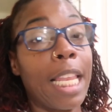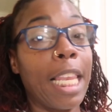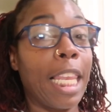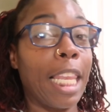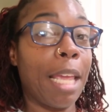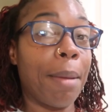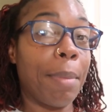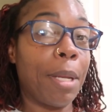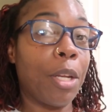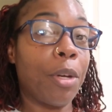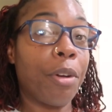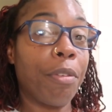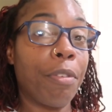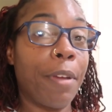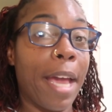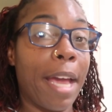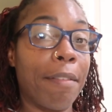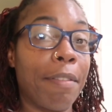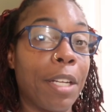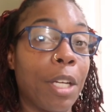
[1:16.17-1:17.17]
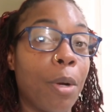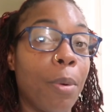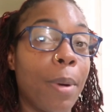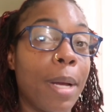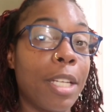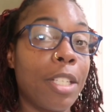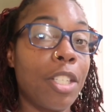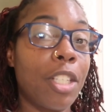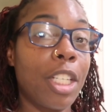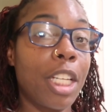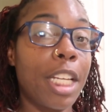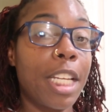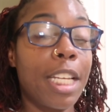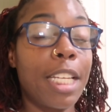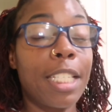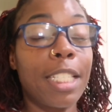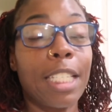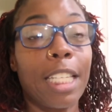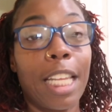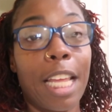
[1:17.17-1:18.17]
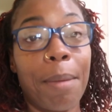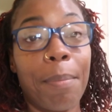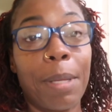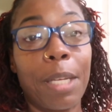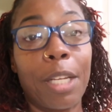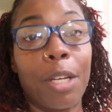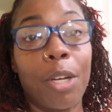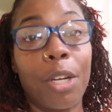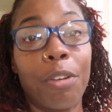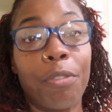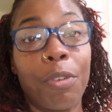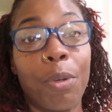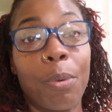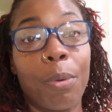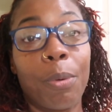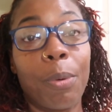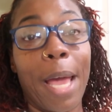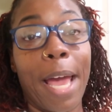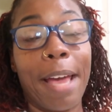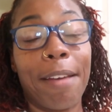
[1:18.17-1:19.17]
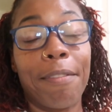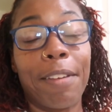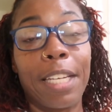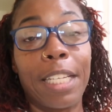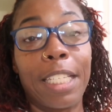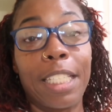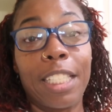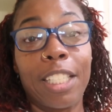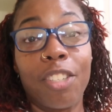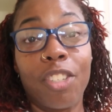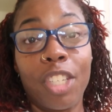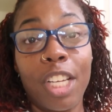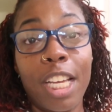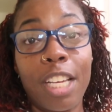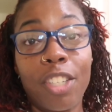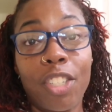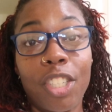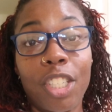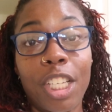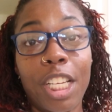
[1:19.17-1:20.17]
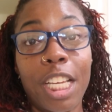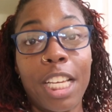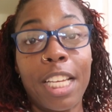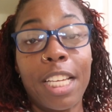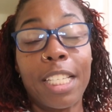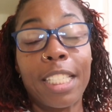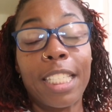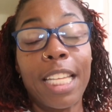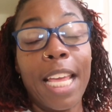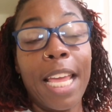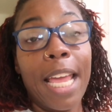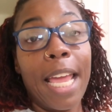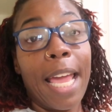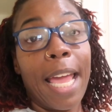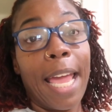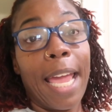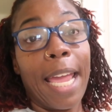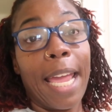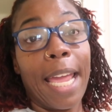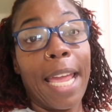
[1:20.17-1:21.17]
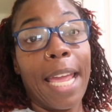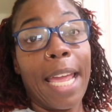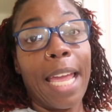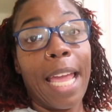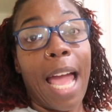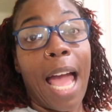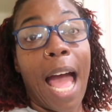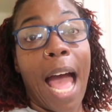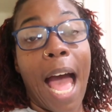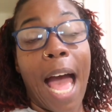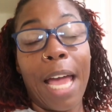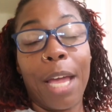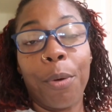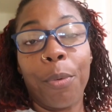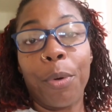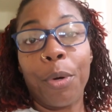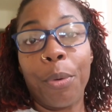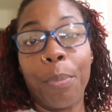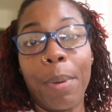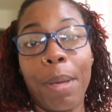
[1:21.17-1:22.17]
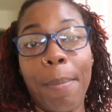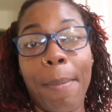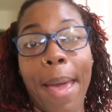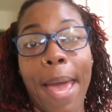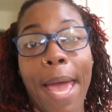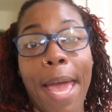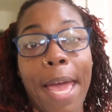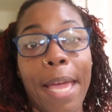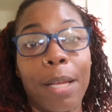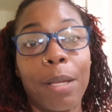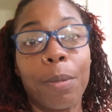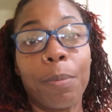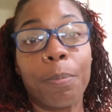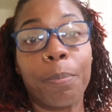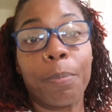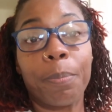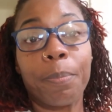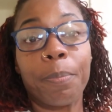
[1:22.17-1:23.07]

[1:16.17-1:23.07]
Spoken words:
Let me know if you have any questions, let me know if you have any suggestions, and I will be back.